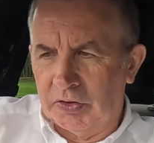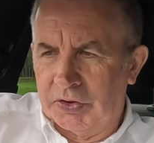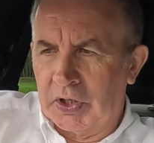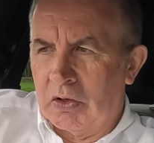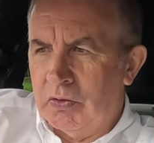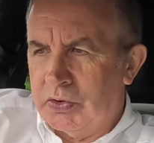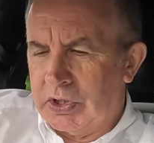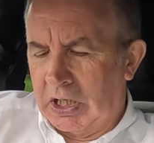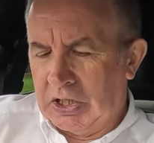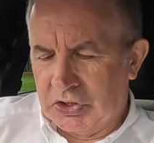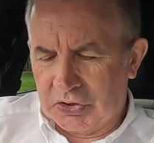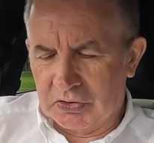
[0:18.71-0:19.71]
Those
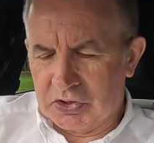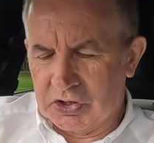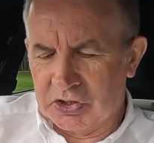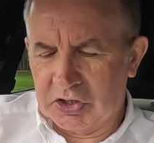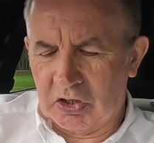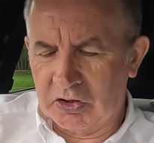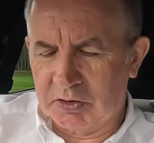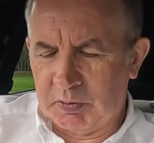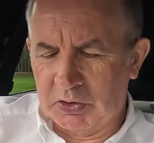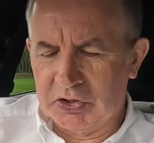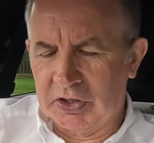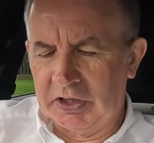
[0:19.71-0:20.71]
instructions
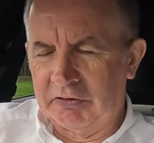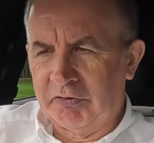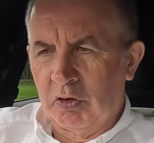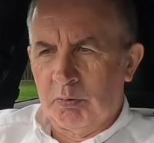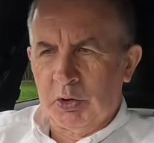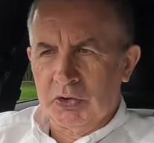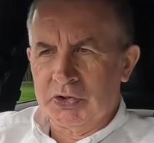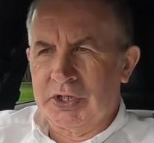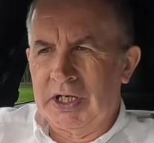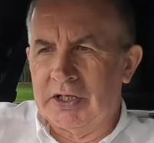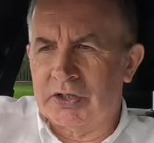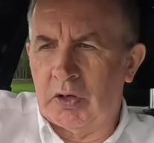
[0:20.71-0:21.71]
correspond to these 4 buttons here.